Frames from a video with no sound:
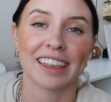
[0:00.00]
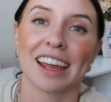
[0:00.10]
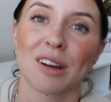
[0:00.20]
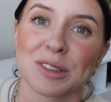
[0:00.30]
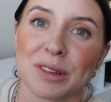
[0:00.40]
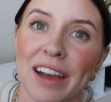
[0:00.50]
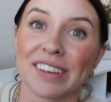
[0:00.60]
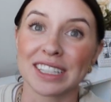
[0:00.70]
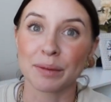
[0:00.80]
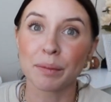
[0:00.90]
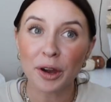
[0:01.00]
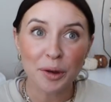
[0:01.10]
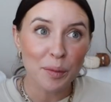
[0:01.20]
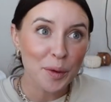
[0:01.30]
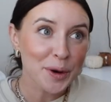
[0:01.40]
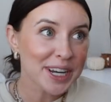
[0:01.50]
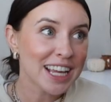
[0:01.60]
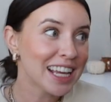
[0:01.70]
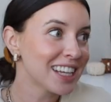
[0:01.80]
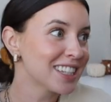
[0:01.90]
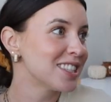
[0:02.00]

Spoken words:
And then I also have it tomorrow morning.